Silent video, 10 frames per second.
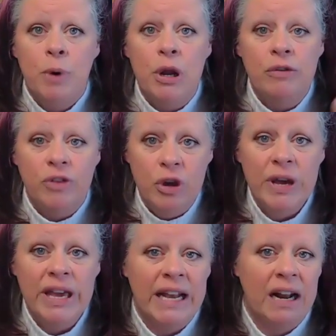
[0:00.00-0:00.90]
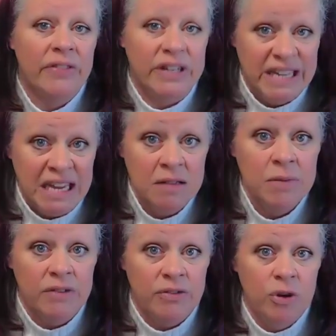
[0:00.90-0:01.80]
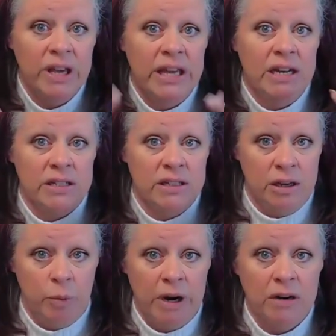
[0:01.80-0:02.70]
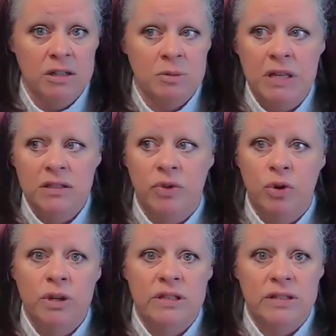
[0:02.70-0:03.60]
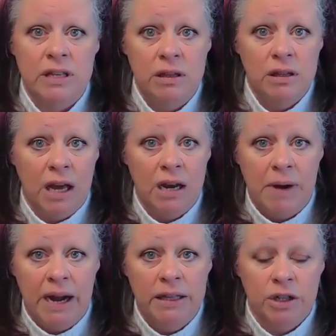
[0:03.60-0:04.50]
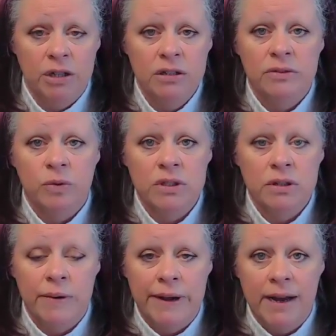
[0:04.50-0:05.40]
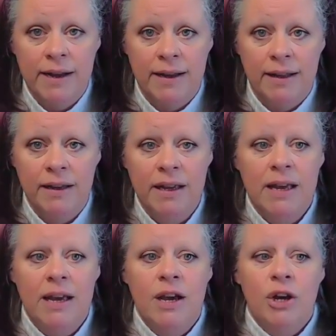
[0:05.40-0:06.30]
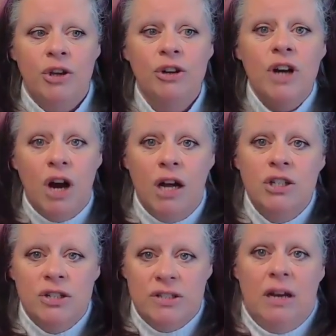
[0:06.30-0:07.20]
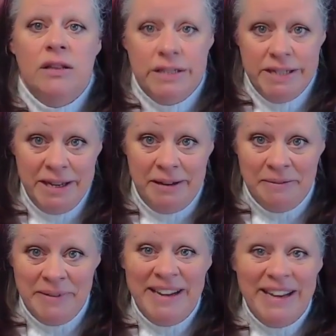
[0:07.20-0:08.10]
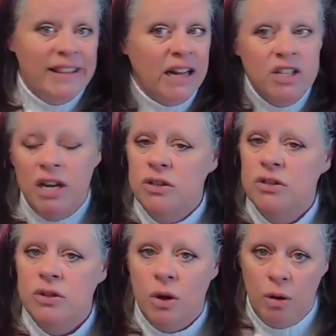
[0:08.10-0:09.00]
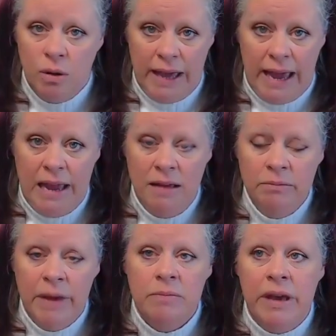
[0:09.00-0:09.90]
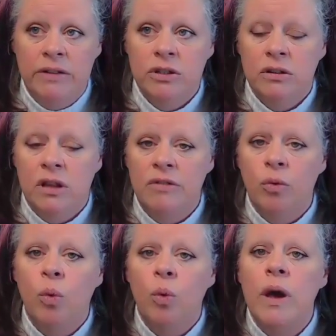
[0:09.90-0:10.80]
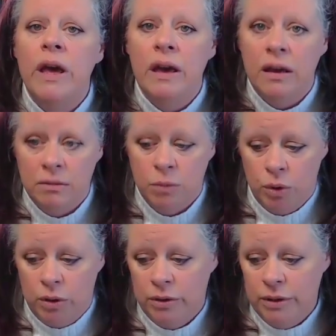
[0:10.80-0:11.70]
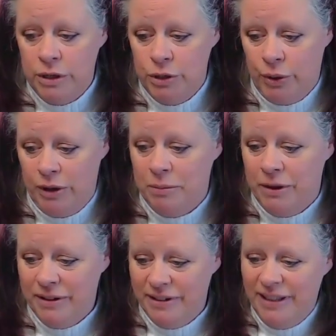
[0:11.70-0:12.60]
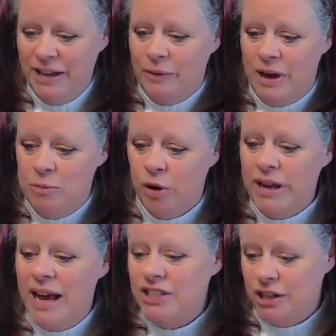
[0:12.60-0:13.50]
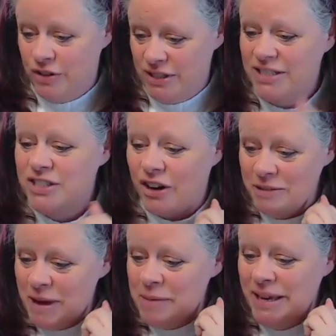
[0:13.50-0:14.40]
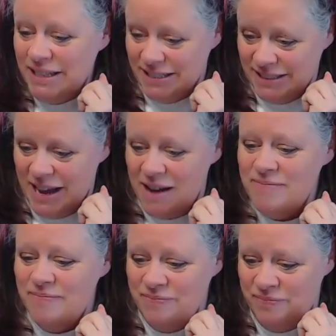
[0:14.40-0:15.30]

But if you can get on the team, if you can get into the awareness piece, if you can see kind of behind the curtains of what's going on, you're consciously on the team. That changes the whole game and it makes your life way more enjoyable, way more. Yeah, Jennifer says, starting my biz. Yep.